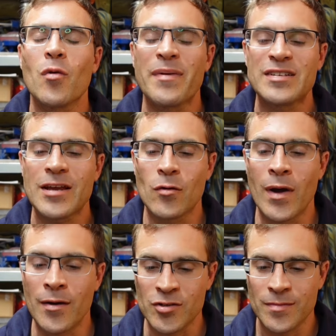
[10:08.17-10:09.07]
when we TIG
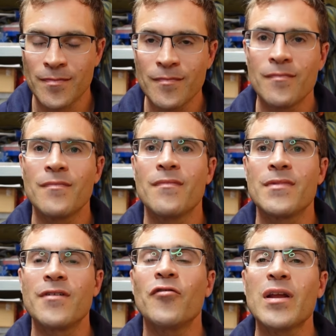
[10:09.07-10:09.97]
weld?
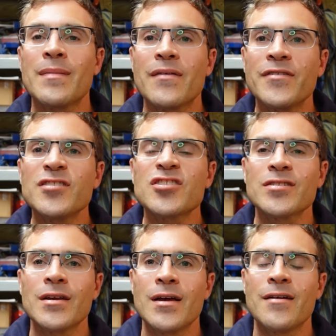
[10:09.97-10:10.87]
There are three
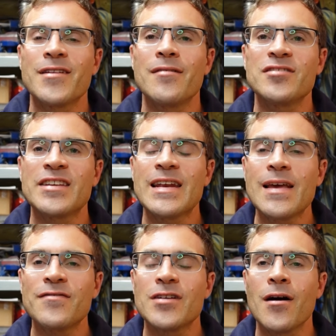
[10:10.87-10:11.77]
methods. There is the
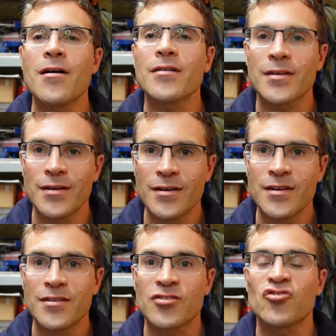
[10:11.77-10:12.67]
lift arc,
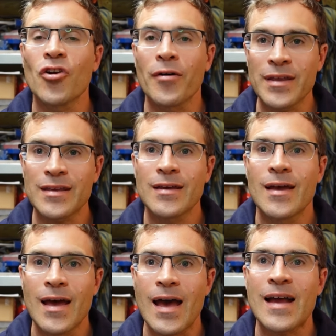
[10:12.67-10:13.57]
the strike
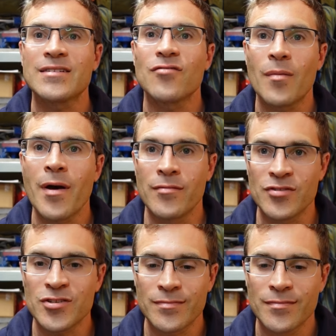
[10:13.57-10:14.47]
and the
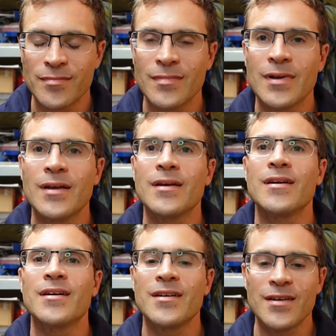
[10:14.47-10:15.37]
remote.
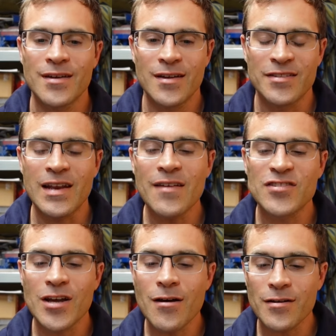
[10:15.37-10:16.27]
The
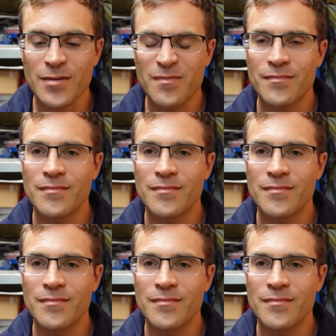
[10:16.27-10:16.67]
lift arc